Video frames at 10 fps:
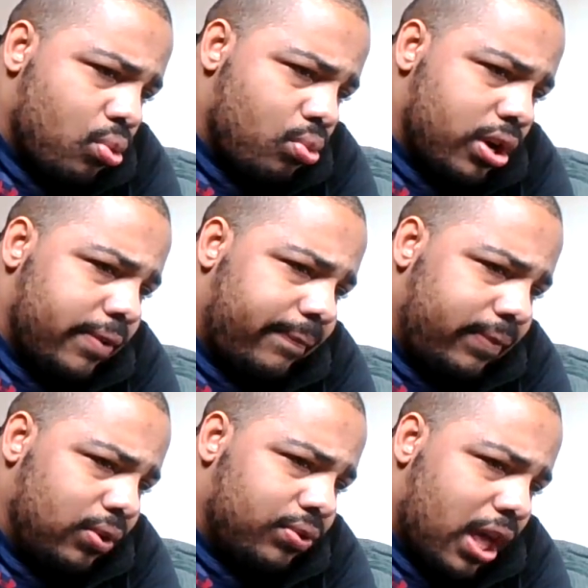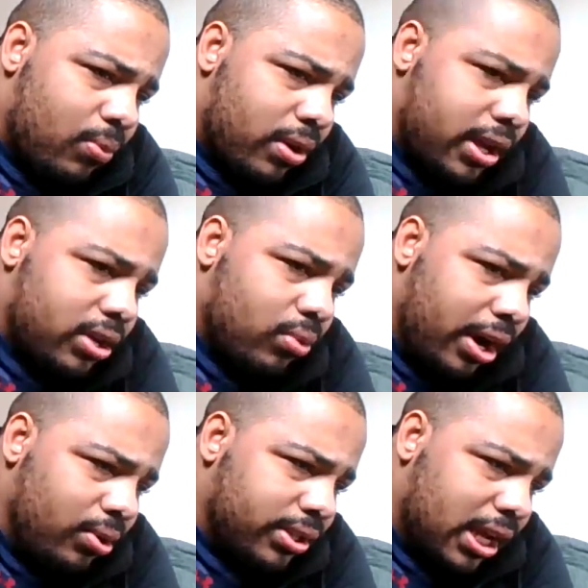would feel that way.
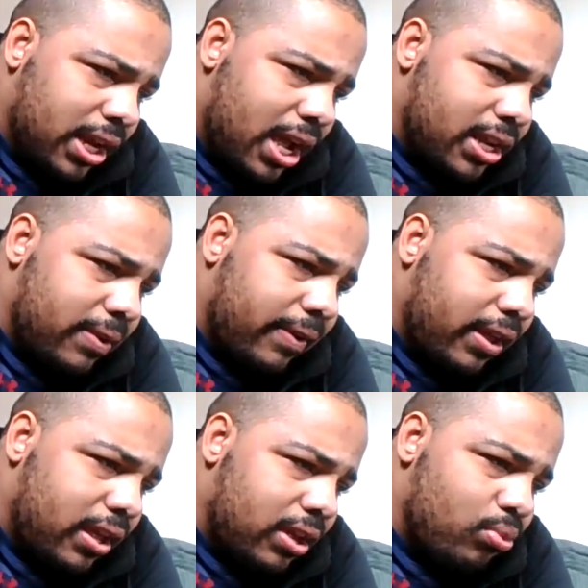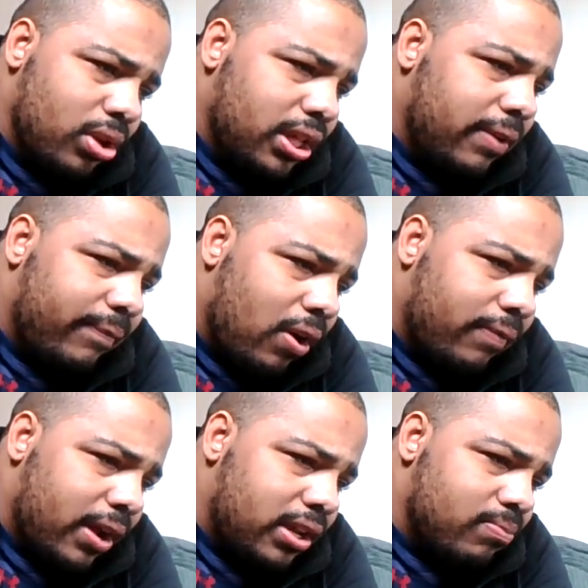Kratos cannot really
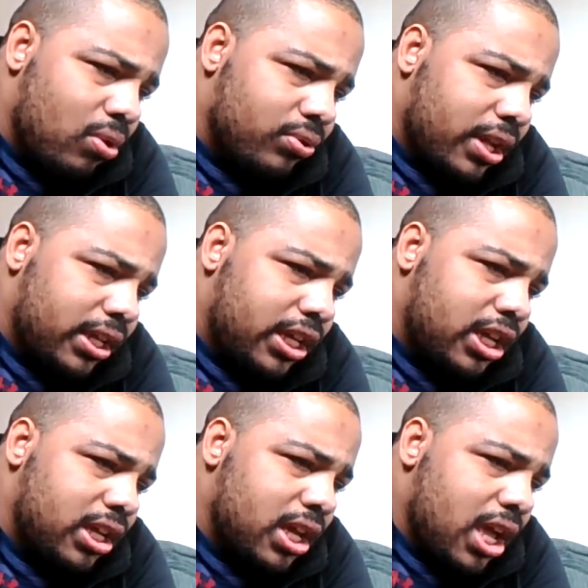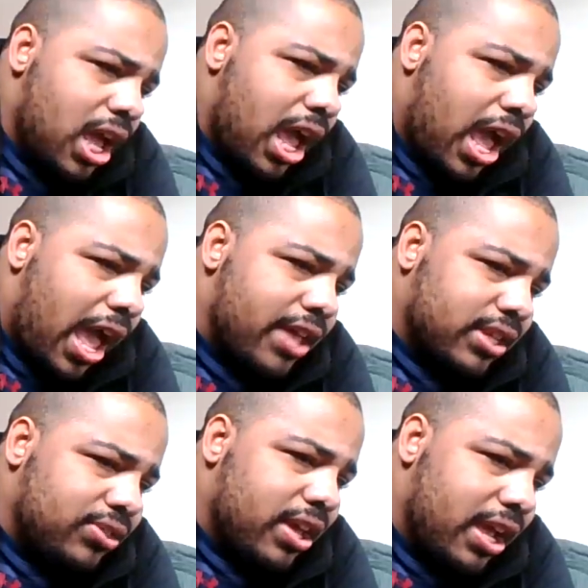evolve any more than he has
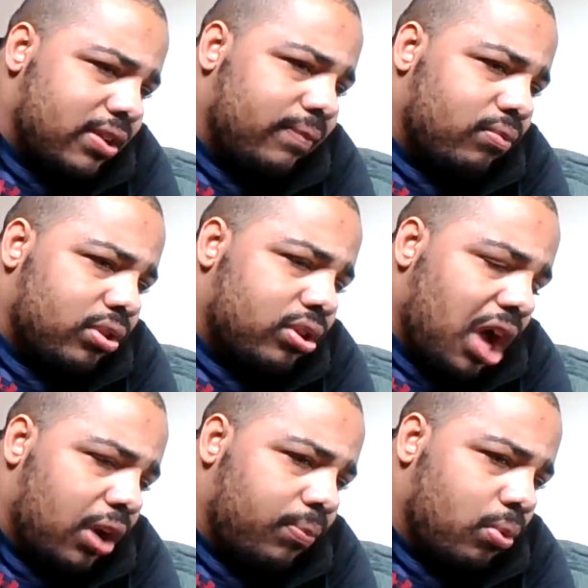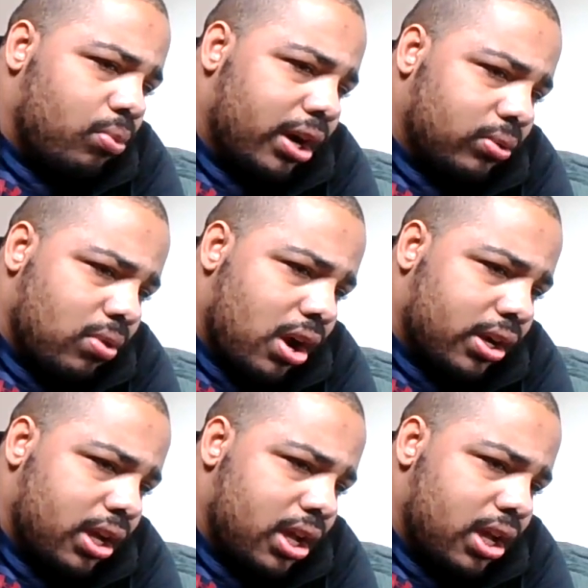at the end of God of War
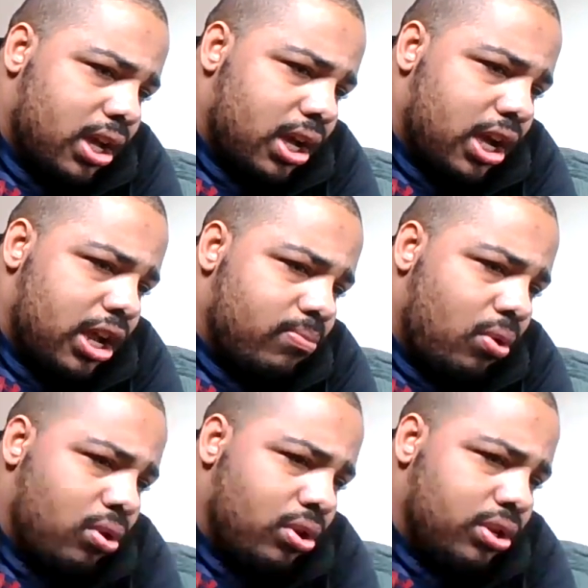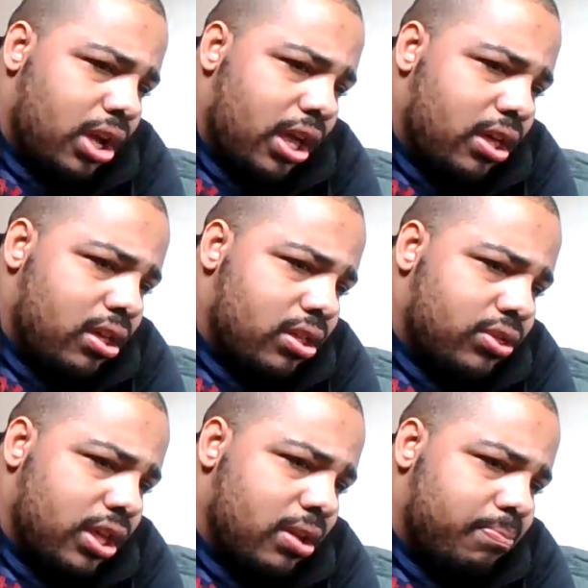Ragnarok, and more
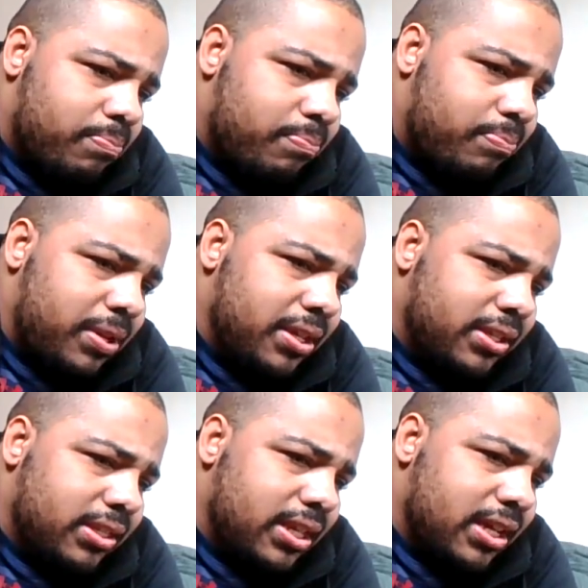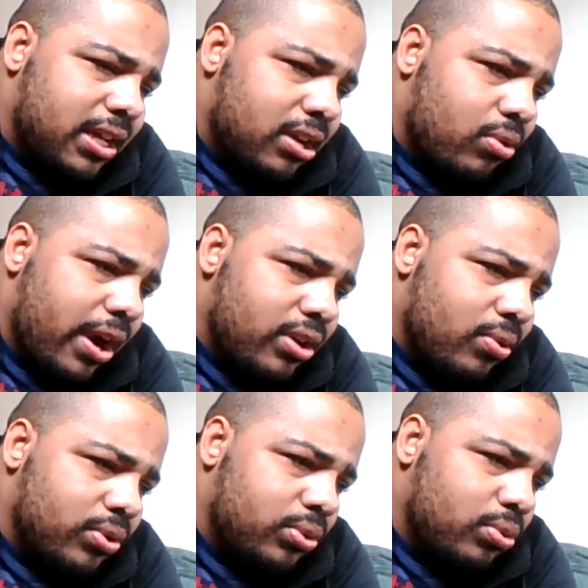than a peacenik
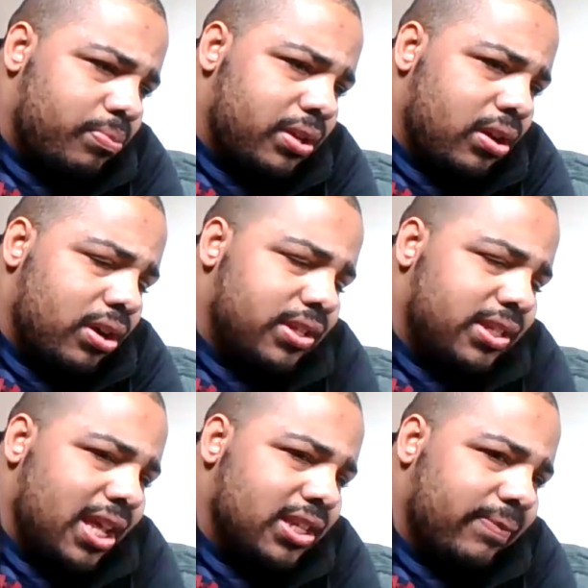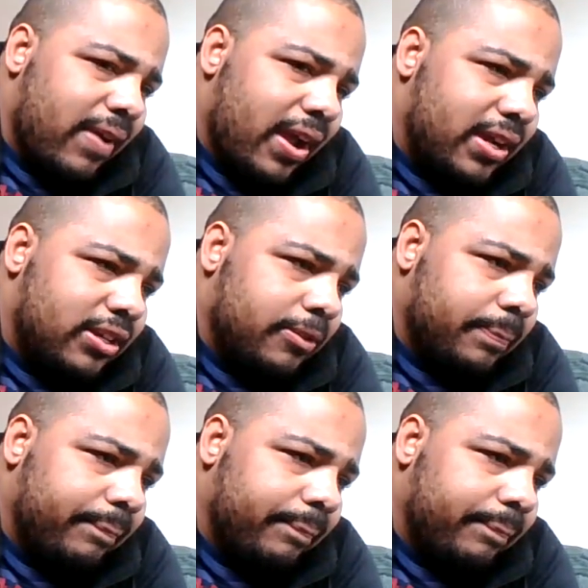Kratos would be unsatisfying.